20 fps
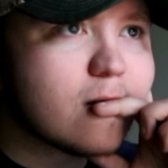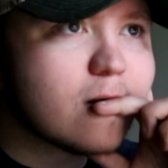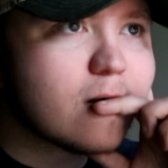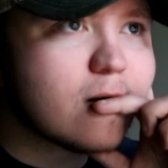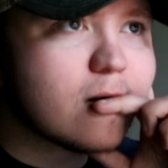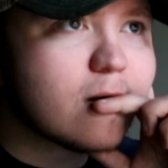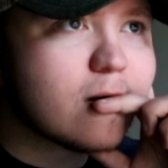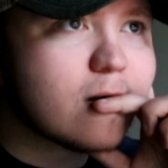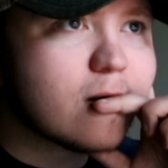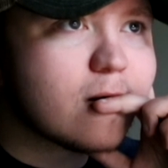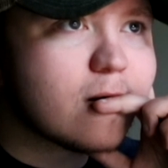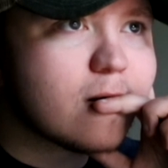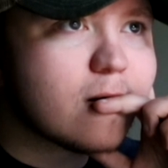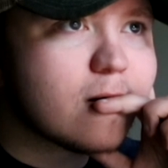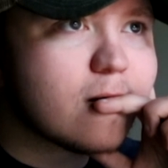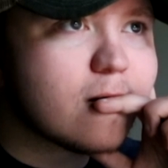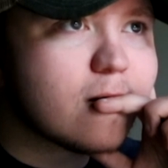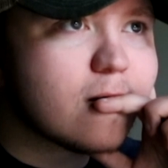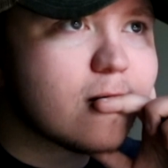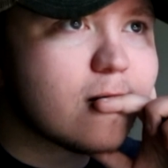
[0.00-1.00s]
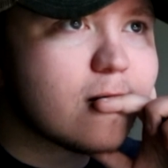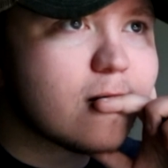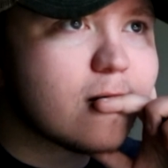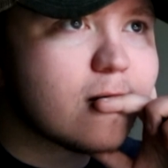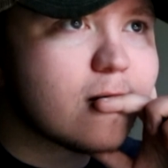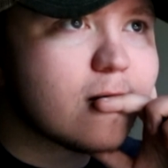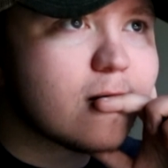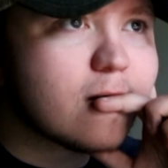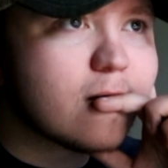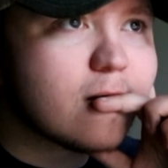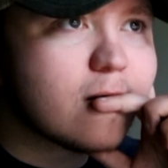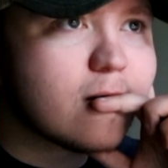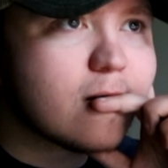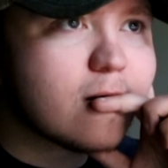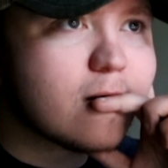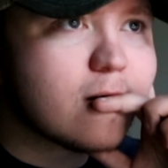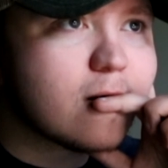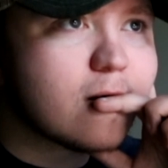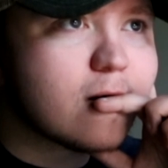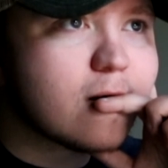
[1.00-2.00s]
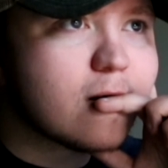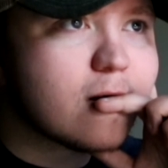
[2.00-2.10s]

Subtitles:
(silent)